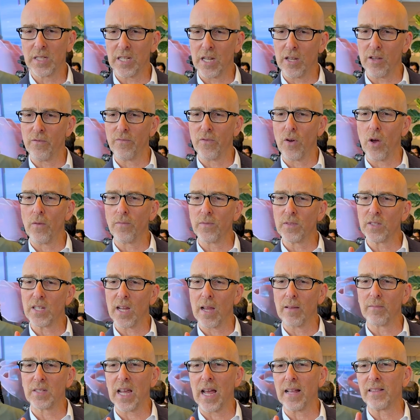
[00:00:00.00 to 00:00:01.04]
is that we've
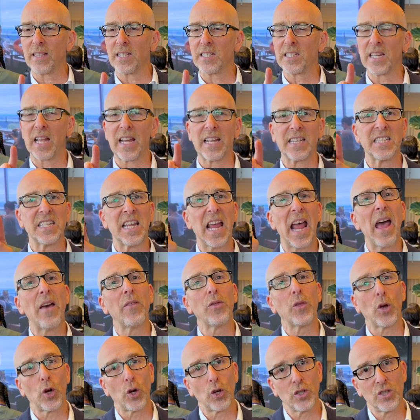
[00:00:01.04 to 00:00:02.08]
oftentimes got this like
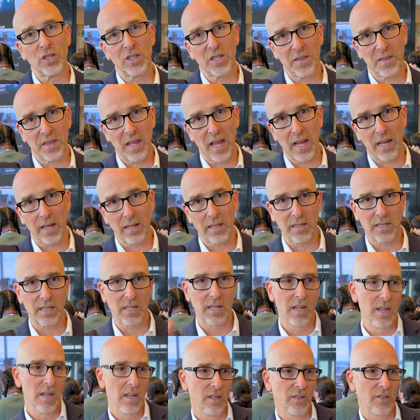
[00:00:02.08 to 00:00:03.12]
tether to
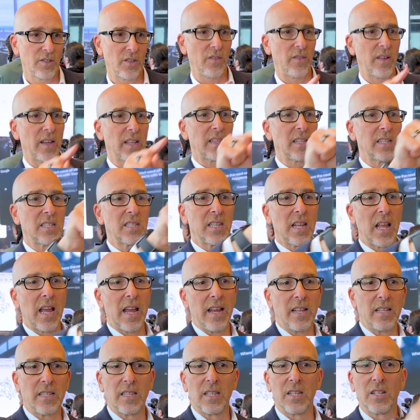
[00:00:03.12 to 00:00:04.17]
things. So you got this
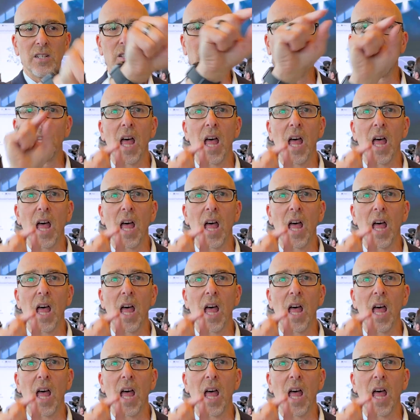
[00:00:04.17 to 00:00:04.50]
like little